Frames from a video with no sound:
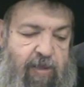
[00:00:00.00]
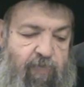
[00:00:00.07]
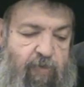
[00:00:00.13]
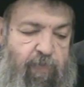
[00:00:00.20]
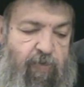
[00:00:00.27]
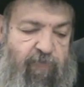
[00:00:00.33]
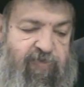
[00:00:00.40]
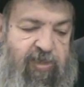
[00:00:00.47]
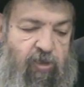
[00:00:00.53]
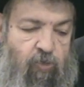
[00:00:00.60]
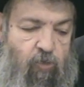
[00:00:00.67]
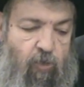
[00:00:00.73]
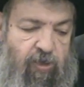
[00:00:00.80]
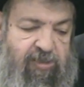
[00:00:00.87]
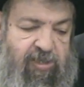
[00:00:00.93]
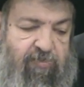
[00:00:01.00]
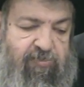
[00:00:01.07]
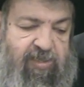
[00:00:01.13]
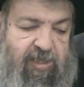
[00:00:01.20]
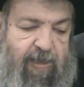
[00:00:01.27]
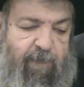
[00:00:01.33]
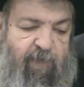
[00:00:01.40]
he removes the cords of
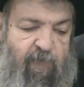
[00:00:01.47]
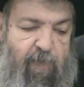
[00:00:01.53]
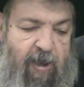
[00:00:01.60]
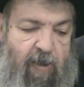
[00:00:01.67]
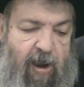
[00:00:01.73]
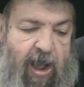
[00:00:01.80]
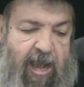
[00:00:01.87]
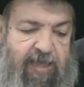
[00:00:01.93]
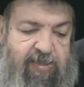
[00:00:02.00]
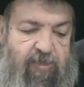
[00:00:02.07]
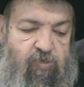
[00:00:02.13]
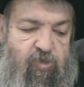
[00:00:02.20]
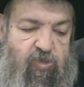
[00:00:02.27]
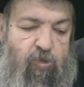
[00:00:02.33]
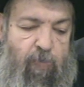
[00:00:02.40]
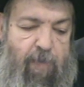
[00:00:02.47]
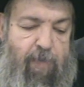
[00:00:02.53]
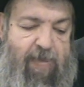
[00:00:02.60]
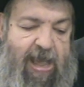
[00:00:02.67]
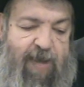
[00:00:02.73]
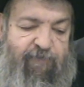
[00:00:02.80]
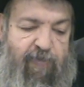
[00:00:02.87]
sleep from our eyes, and
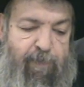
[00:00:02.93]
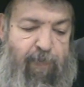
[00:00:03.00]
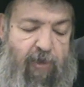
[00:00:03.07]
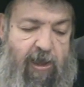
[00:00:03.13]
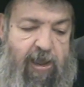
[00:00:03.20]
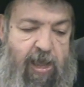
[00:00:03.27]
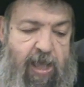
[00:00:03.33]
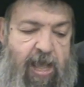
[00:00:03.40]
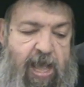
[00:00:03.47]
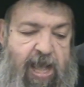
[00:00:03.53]
snuma me'afapai,